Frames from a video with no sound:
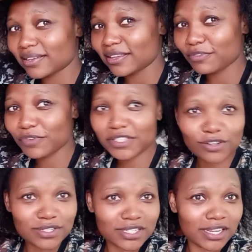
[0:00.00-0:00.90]
if it
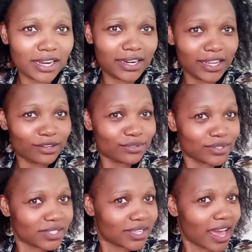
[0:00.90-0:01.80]

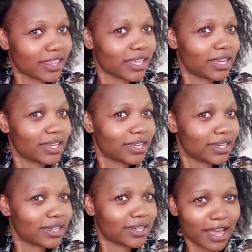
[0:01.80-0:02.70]
continues i think
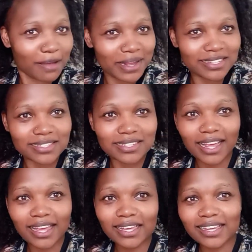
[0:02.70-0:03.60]
i might just
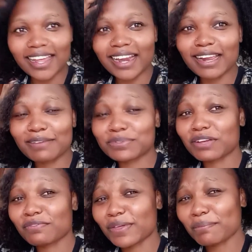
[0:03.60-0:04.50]
like end up
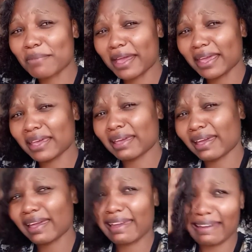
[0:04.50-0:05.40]
shaving my
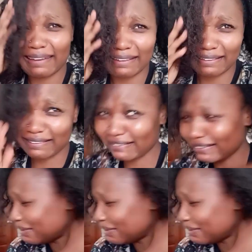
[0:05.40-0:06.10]
hair